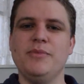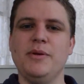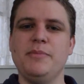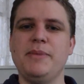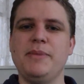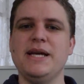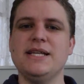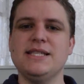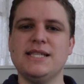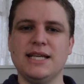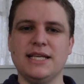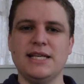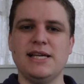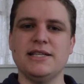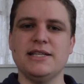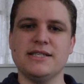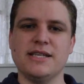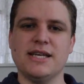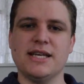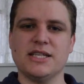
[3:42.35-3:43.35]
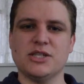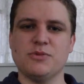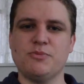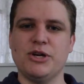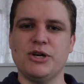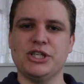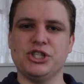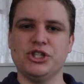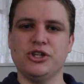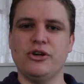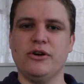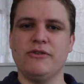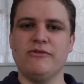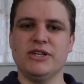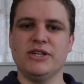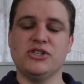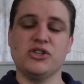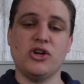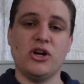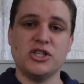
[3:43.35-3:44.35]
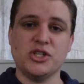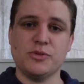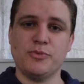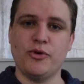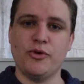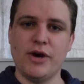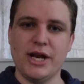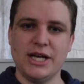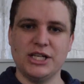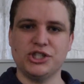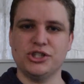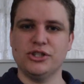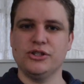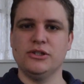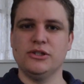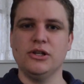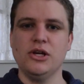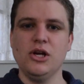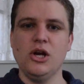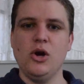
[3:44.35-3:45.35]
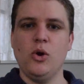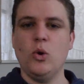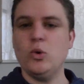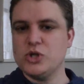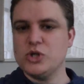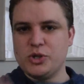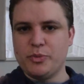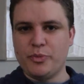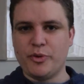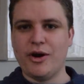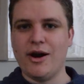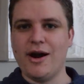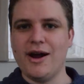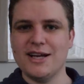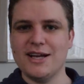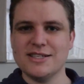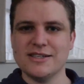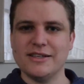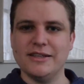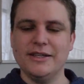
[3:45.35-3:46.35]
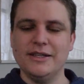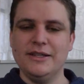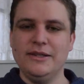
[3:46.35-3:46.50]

but basically it's an expression of exasperation or surprise.